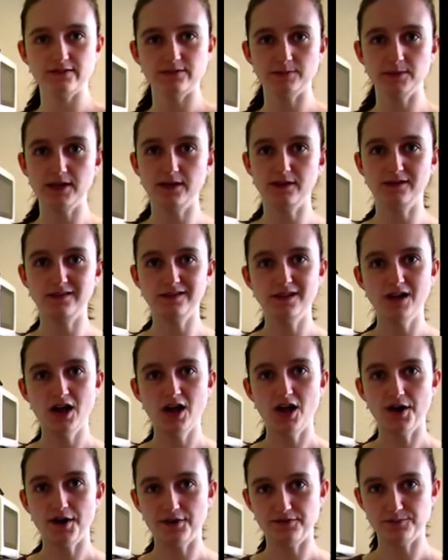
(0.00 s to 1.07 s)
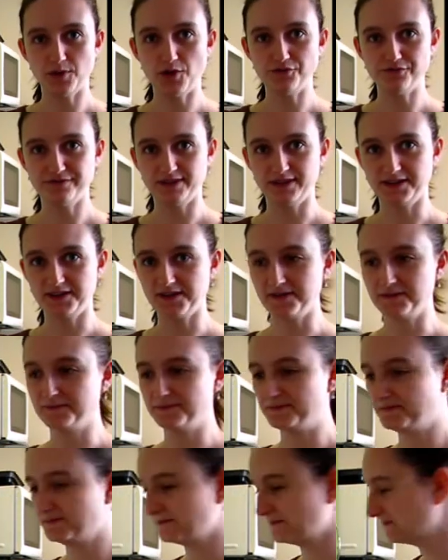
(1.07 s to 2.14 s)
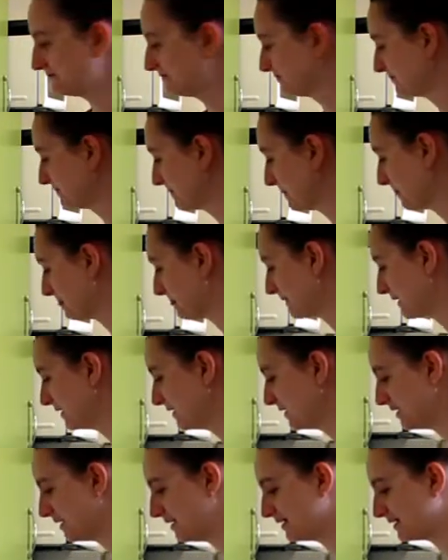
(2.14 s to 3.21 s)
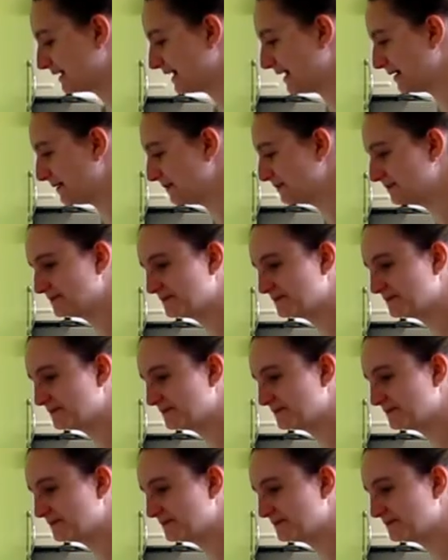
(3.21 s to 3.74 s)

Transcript: ml of malt vinegar. Okay,